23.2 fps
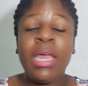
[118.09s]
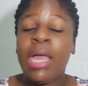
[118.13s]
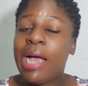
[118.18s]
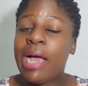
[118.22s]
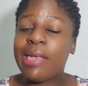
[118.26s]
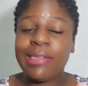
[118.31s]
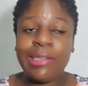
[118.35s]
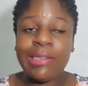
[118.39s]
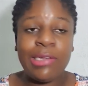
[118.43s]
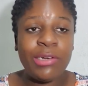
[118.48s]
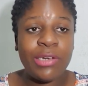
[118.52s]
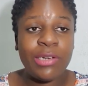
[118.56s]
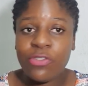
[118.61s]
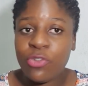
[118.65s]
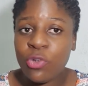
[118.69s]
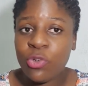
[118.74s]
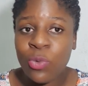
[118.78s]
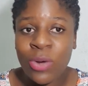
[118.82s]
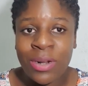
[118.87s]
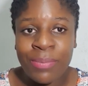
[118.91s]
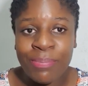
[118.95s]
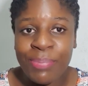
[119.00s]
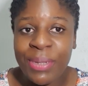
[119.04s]
as long as you
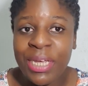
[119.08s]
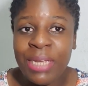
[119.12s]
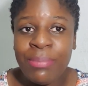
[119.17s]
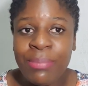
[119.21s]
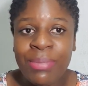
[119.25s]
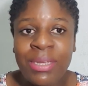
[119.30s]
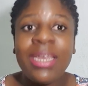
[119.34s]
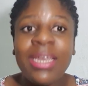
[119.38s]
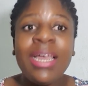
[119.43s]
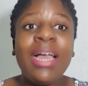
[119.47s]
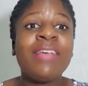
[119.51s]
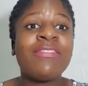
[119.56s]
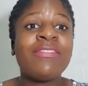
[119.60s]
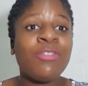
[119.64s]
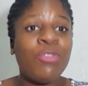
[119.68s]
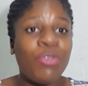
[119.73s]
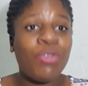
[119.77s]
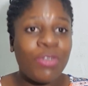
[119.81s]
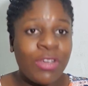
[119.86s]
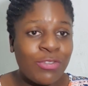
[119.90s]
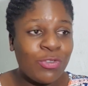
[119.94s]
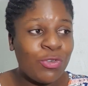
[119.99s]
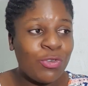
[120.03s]
want, baby, as
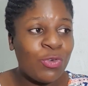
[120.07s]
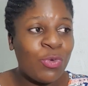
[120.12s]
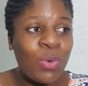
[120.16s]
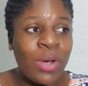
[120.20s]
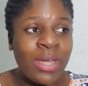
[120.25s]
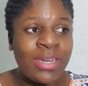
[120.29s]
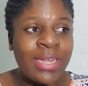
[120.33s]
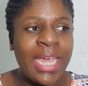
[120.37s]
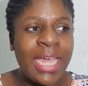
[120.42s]
long as you want.